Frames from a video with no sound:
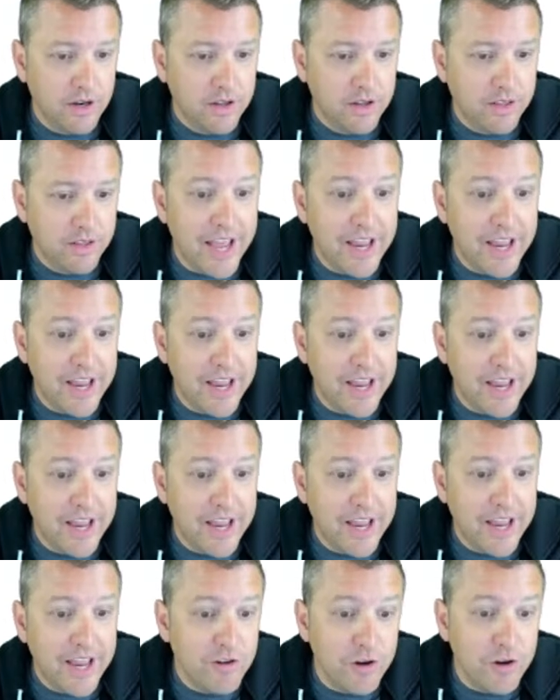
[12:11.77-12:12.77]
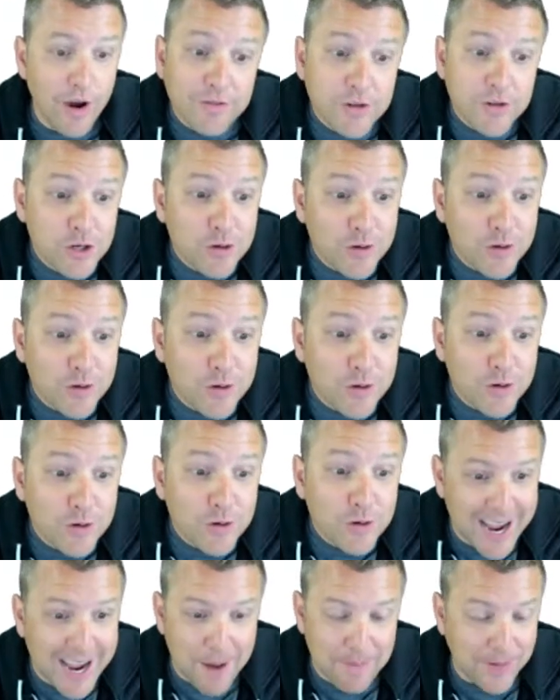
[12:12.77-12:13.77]
then you have to treat it
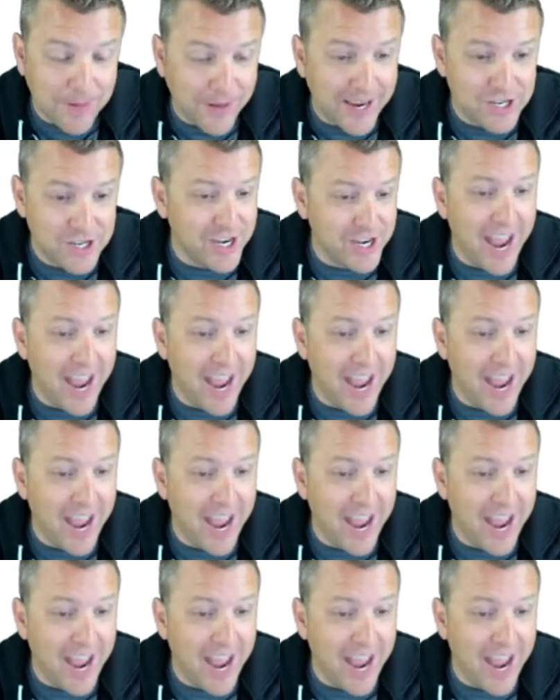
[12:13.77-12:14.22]
like an application,